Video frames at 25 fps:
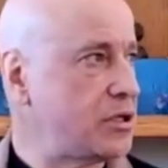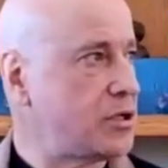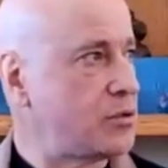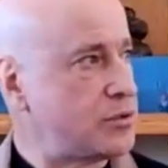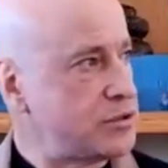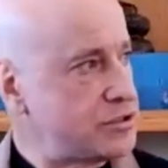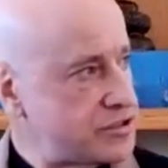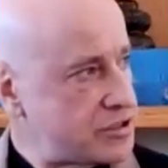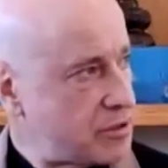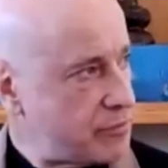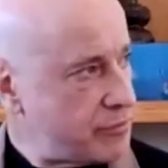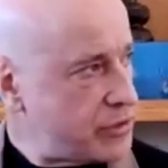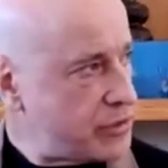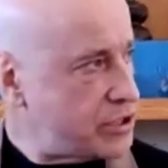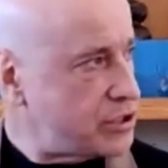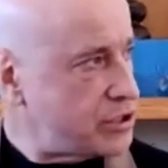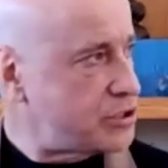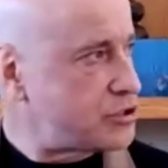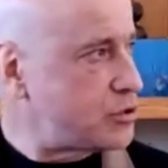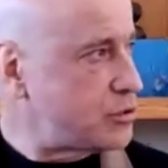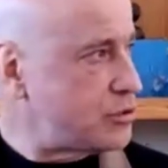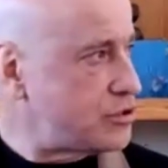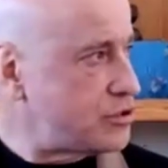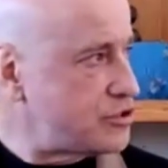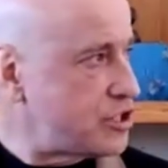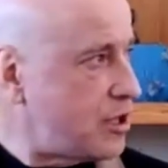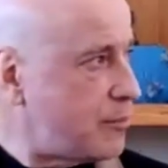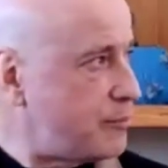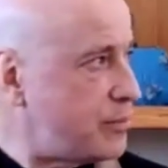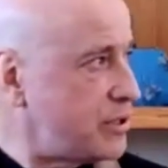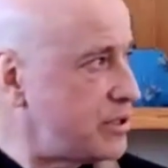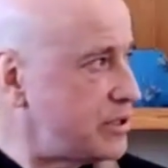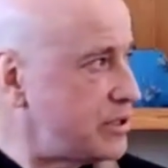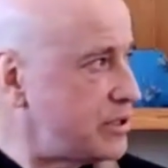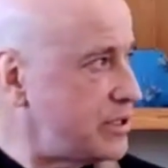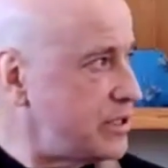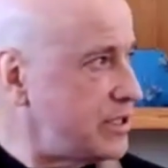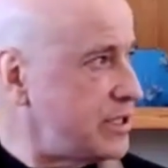When something shows up
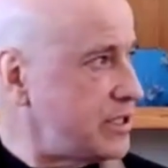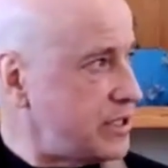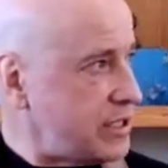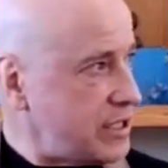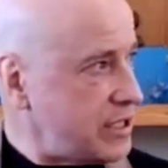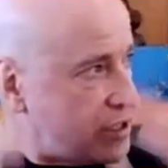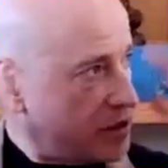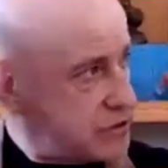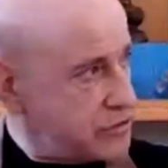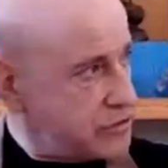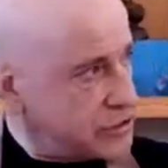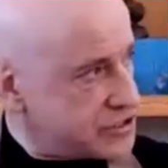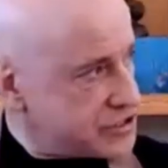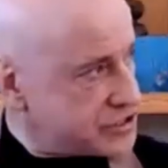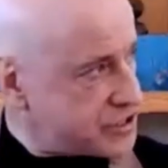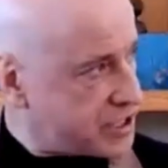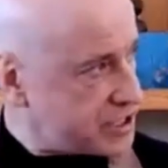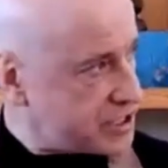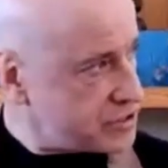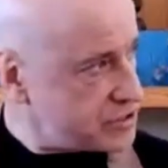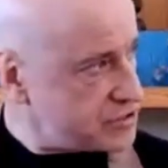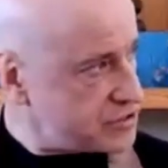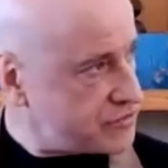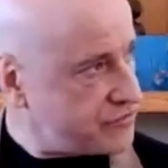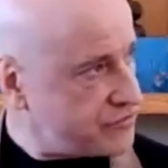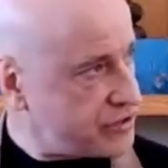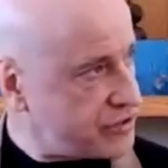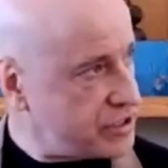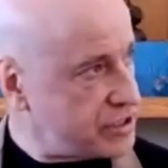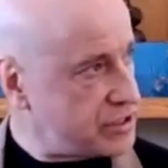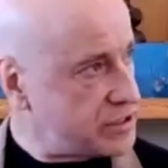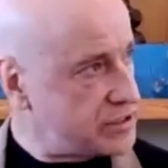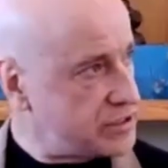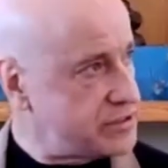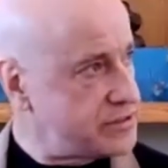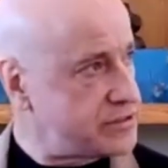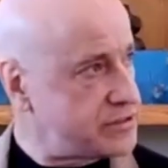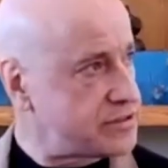in the sense
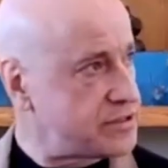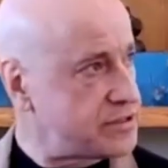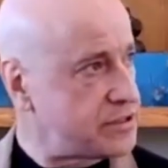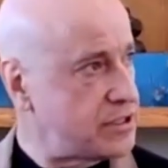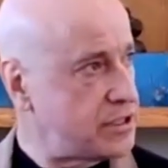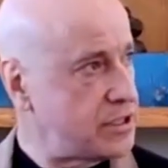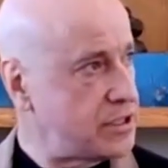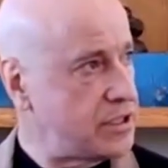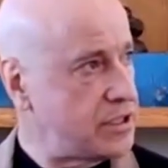fields,